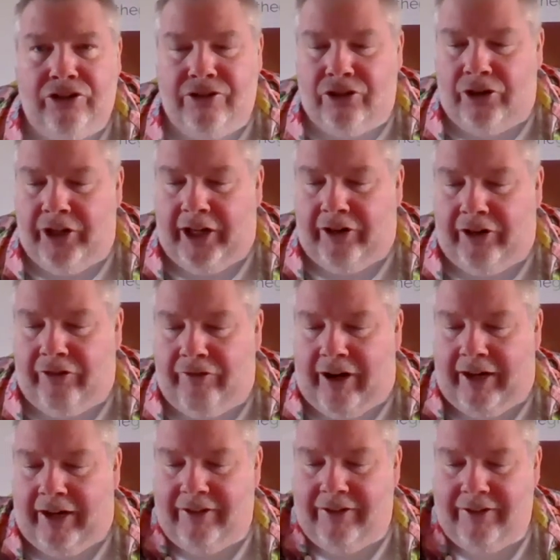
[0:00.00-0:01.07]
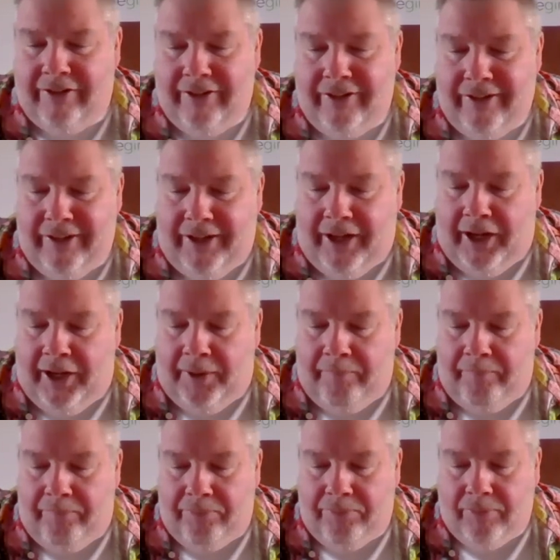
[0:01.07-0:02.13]
tonic
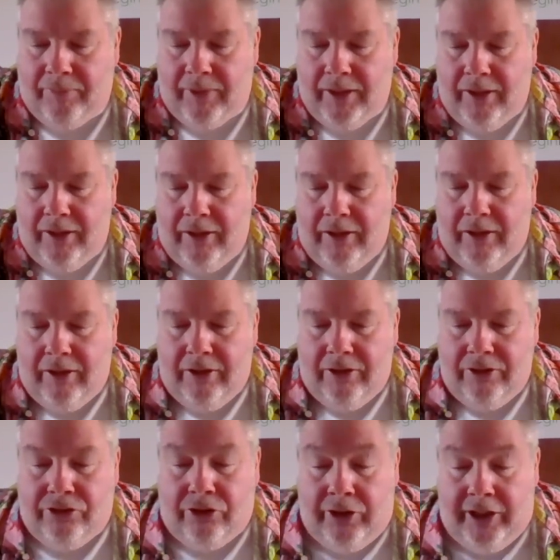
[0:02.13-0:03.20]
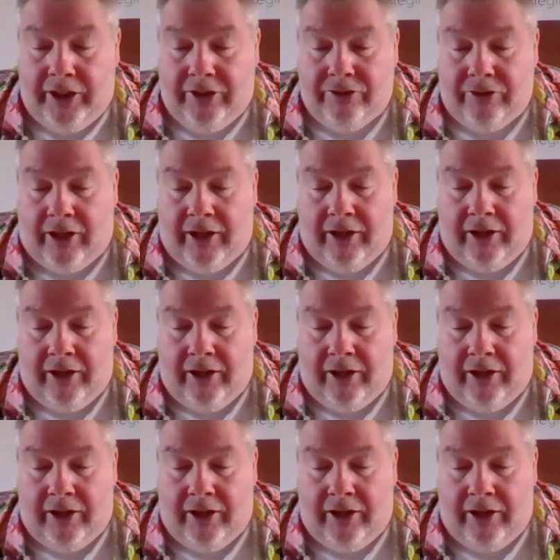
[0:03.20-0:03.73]
rant. Tonics